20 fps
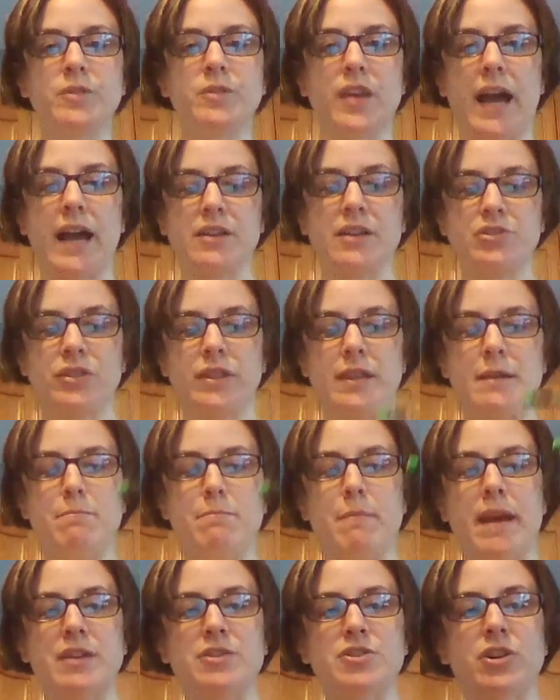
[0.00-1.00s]
to actually
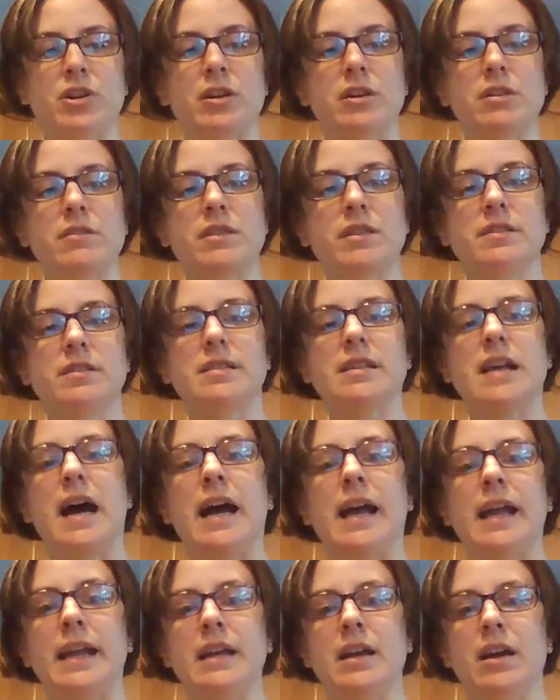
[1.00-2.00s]
measure the
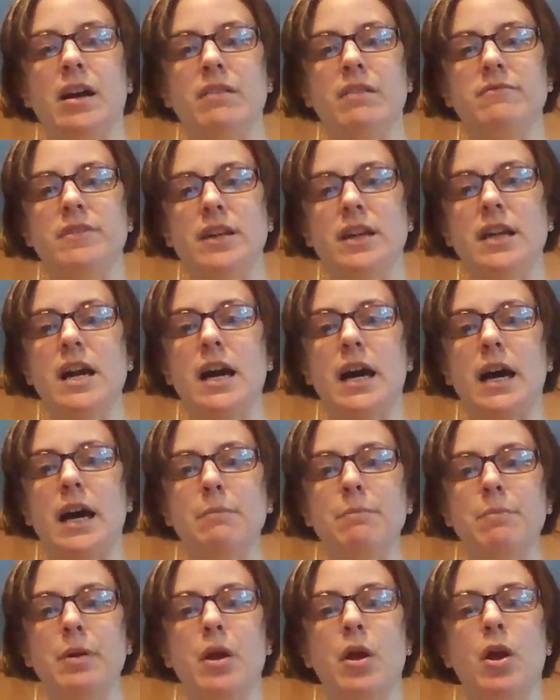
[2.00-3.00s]
side of the cup